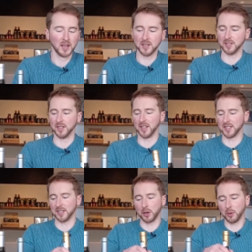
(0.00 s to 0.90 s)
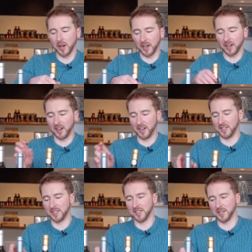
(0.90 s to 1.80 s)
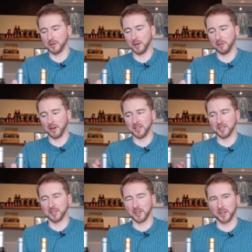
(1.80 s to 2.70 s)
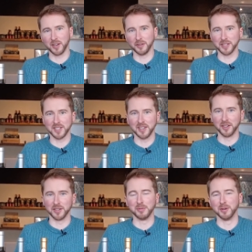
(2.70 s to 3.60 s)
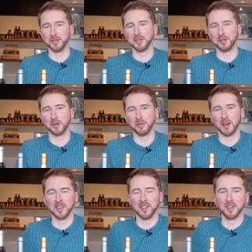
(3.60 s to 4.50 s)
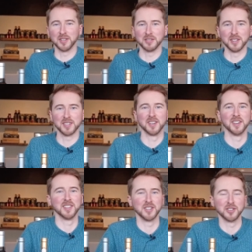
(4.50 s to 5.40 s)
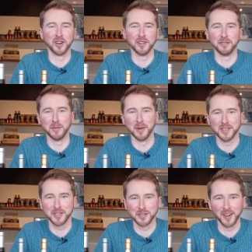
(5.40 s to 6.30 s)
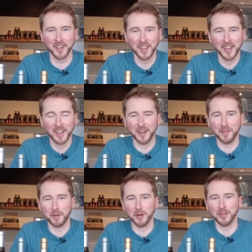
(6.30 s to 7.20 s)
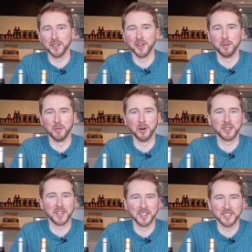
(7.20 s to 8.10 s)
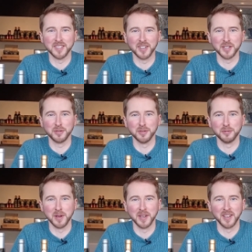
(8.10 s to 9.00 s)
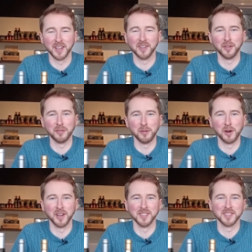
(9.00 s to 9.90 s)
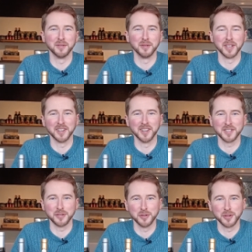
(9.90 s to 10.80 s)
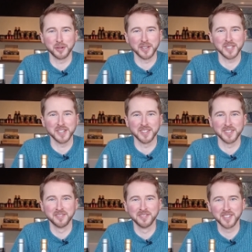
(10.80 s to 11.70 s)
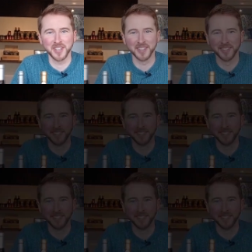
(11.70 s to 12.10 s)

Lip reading: So that's a quick guide to the sweet wines of Tokaj. Obviously lots more to talk about and lots of exciting dry ferment to try. And if you want to know more, get in touch with me at Novel Wines and we can answer all your questions. Cheers.